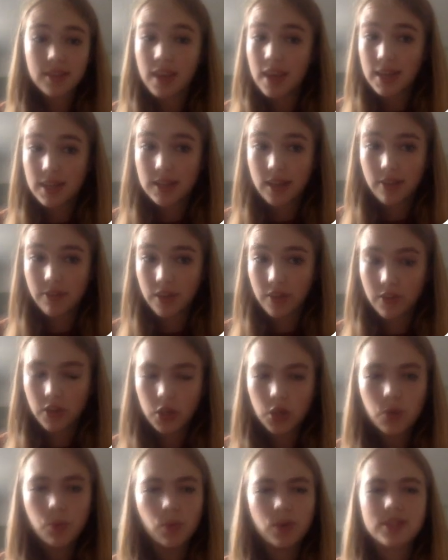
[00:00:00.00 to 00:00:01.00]
hint I've given
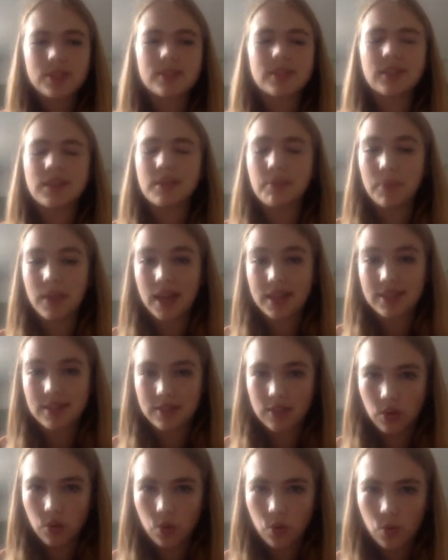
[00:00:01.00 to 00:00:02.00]
you was
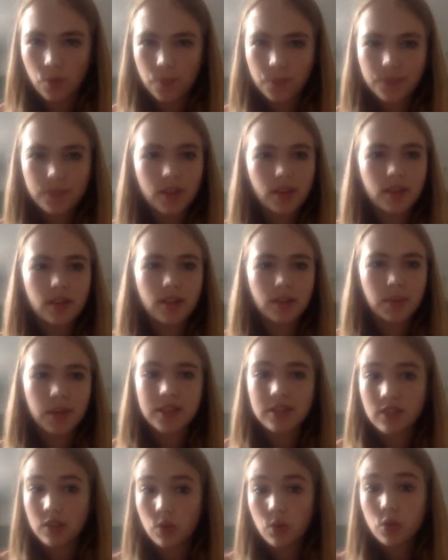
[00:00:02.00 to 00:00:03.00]
Laplace's law.
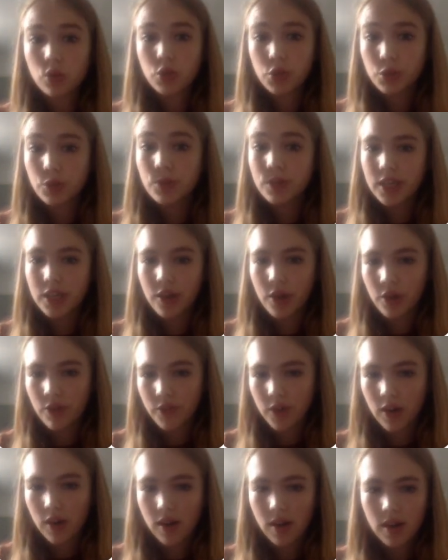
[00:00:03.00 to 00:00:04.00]
Laplace's law, 2t
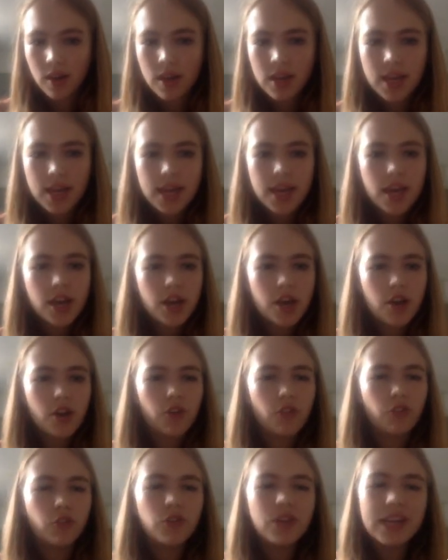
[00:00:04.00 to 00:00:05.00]
over r.
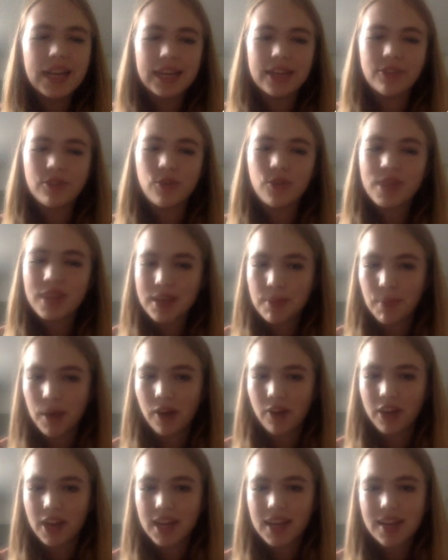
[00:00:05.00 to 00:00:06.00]
Really, if you think
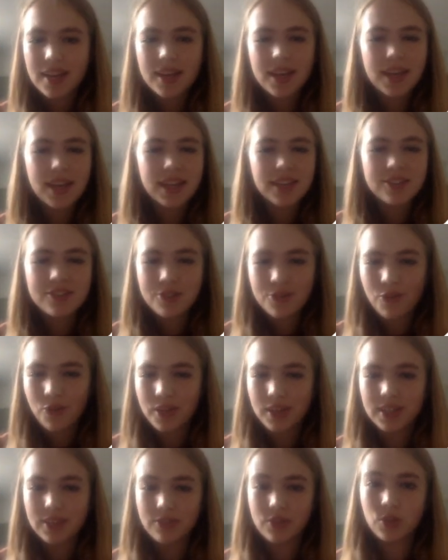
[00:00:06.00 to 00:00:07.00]
about it, it's not
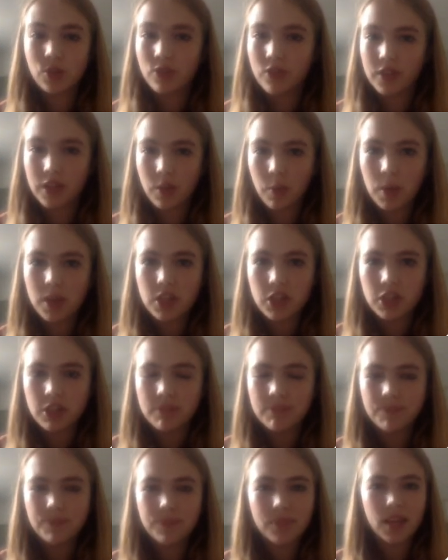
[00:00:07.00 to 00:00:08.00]
that difficult of an
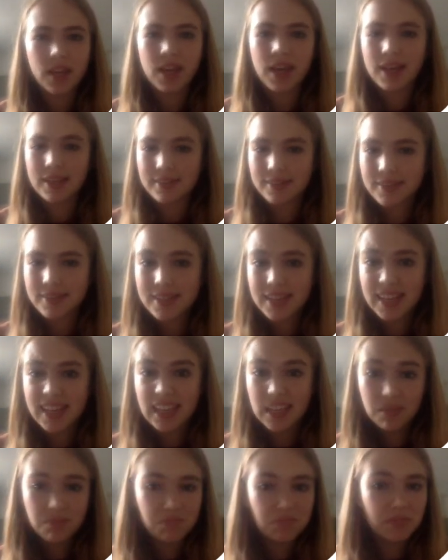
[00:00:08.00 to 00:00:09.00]
equation. It has
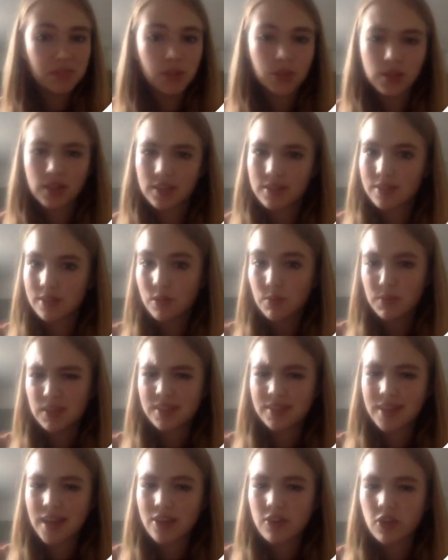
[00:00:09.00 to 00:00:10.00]
T, you can assume
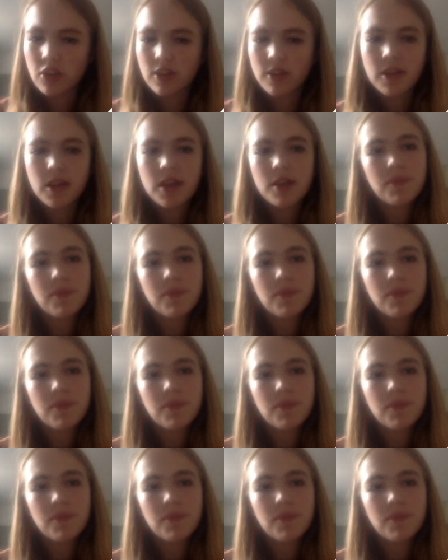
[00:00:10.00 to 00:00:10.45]
it's tension,